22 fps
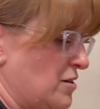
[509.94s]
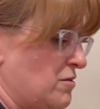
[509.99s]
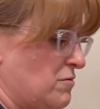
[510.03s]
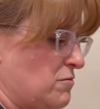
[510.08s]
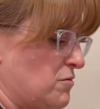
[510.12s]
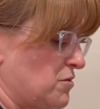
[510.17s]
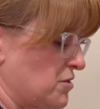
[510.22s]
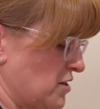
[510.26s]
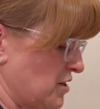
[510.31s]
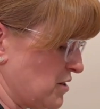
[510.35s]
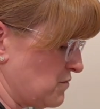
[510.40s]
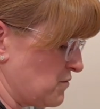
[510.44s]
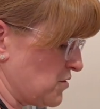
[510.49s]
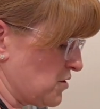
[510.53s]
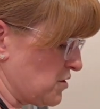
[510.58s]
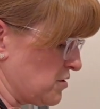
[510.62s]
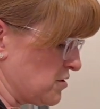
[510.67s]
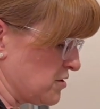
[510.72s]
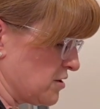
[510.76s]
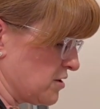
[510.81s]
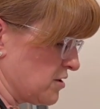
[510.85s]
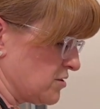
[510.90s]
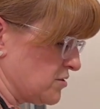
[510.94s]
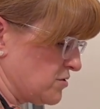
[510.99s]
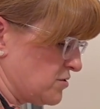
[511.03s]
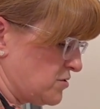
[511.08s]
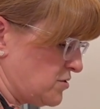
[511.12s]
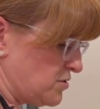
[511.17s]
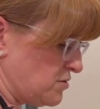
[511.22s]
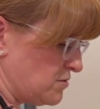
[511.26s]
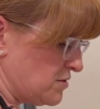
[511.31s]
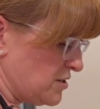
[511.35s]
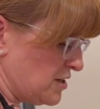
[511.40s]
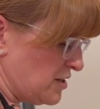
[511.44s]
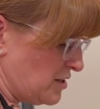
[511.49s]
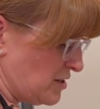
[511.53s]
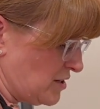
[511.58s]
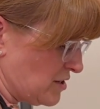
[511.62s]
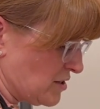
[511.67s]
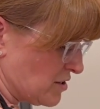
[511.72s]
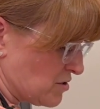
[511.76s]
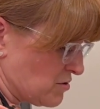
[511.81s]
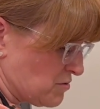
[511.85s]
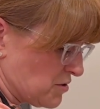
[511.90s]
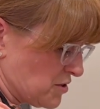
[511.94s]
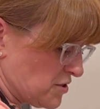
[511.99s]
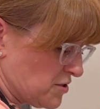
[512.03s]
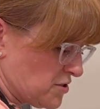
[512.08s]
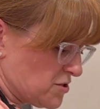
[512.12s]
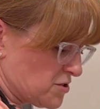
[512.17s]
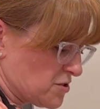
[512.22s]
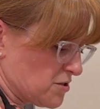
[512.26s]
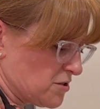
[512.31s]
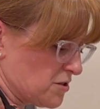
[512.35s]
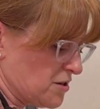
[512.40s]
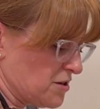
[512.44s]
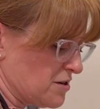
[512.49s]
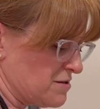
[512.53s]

We'll give our zucchini a quick stir.